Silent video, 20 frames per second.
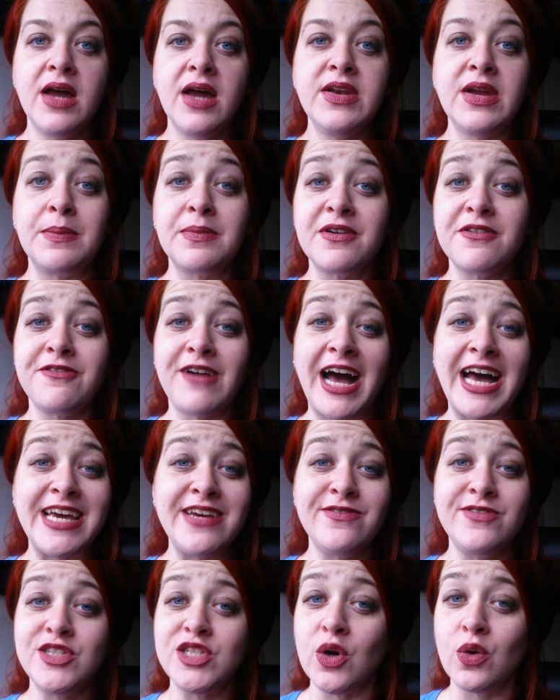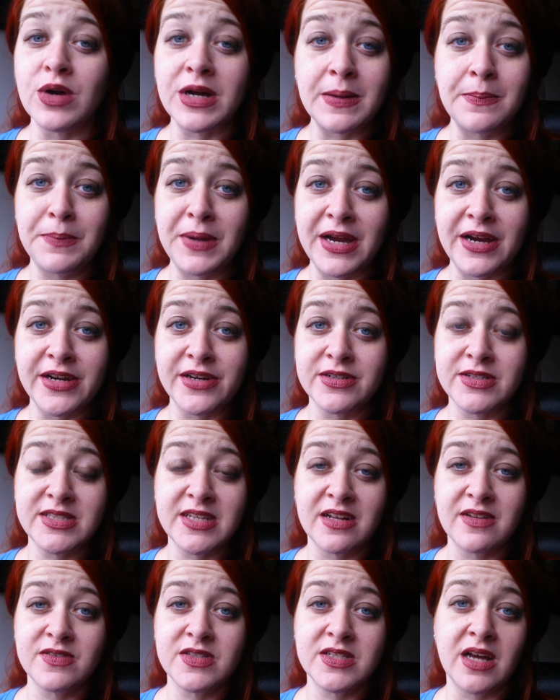Number five, don't compare
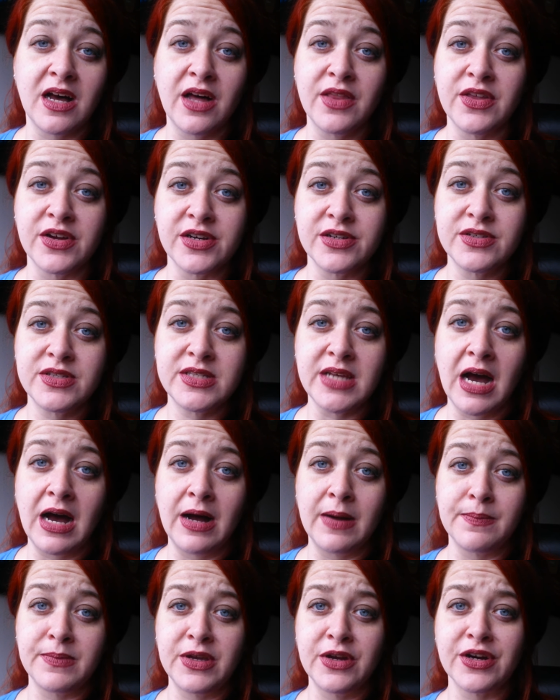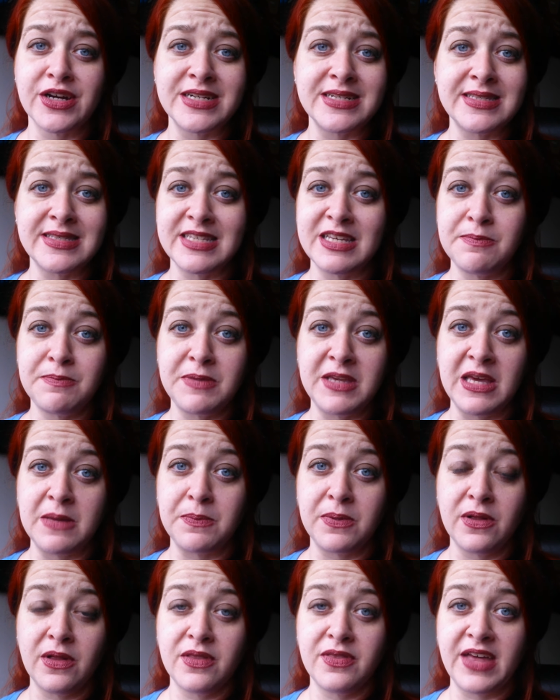yourselves to others. You're going to see
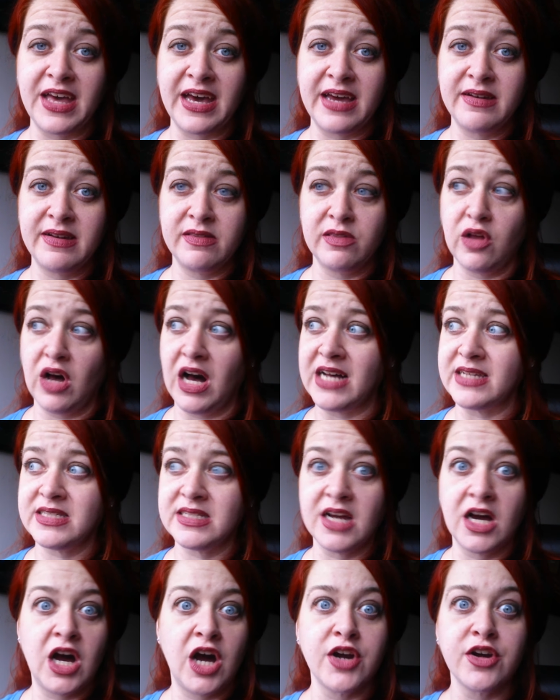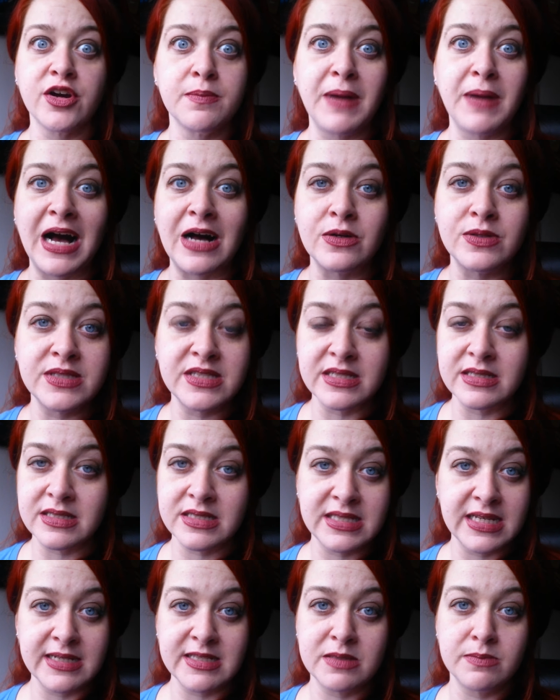people that lost 100 pounds in
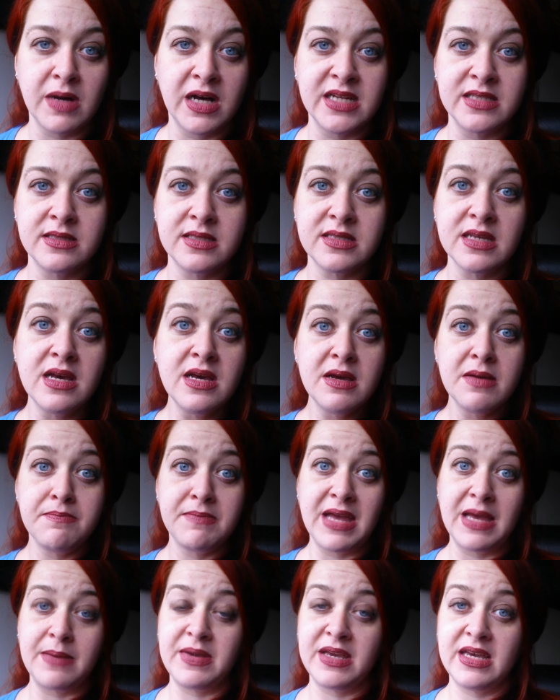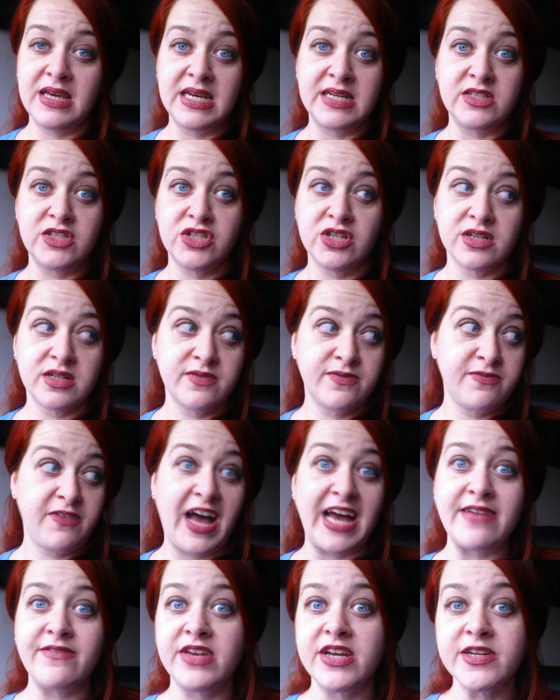6 months. Maybe it took
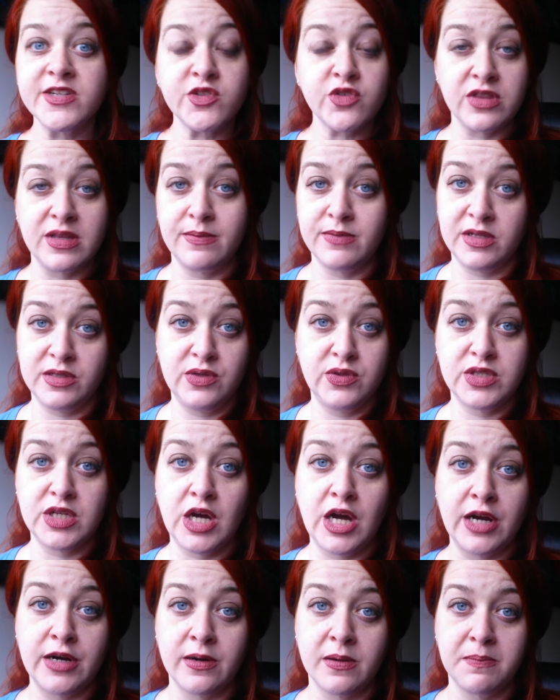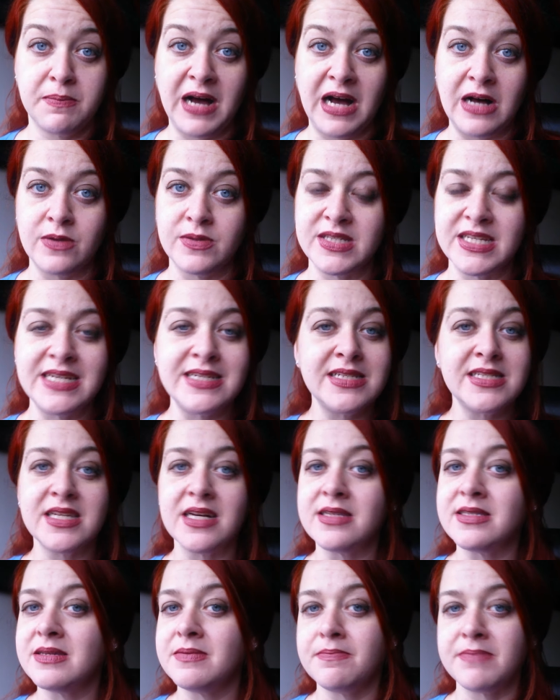5 years for them to lose 100 pounds. It
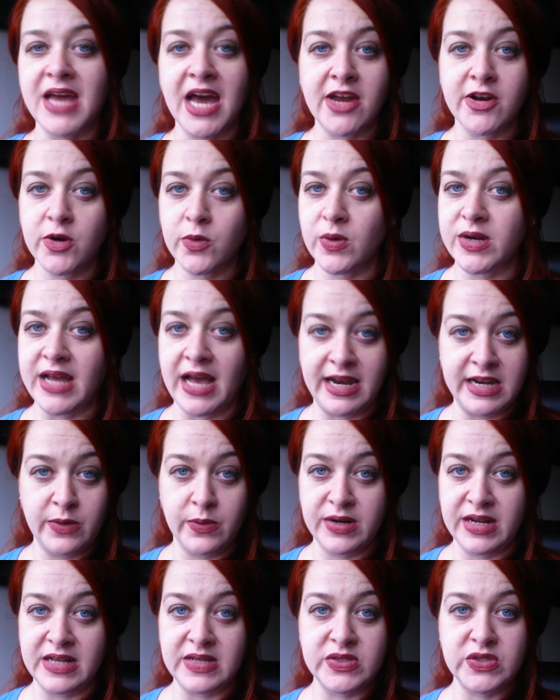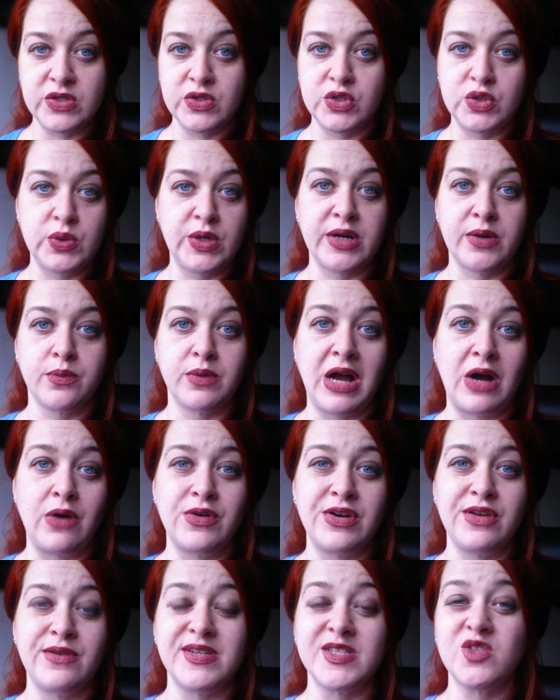doesn't matter what anyone else is doing
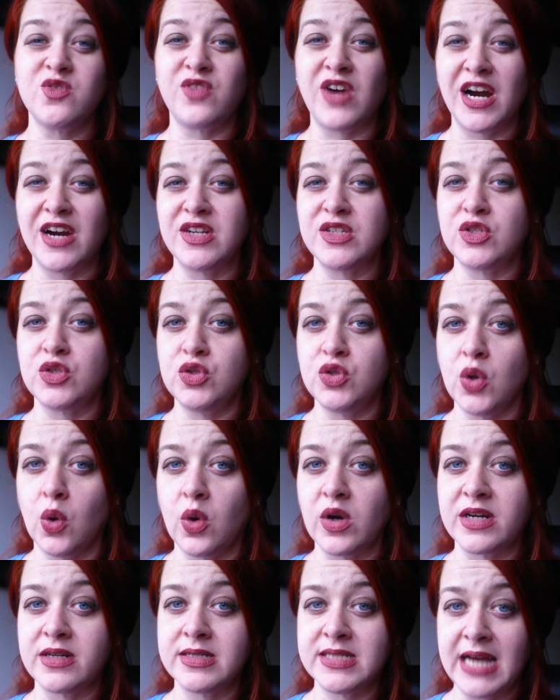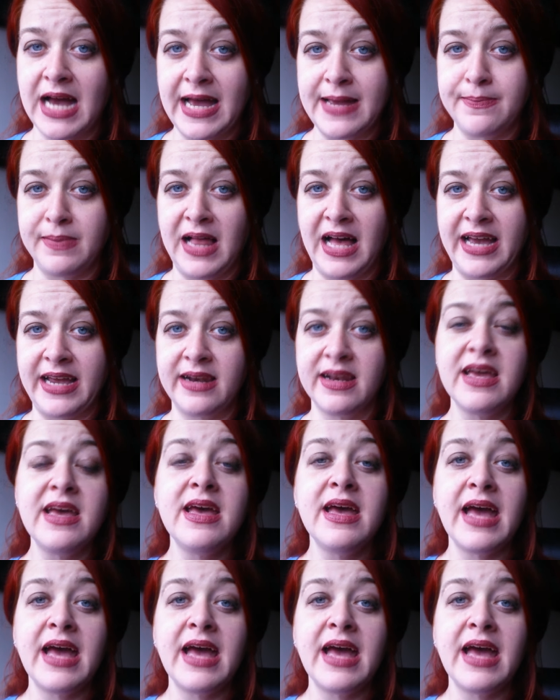around you as far as your timeline.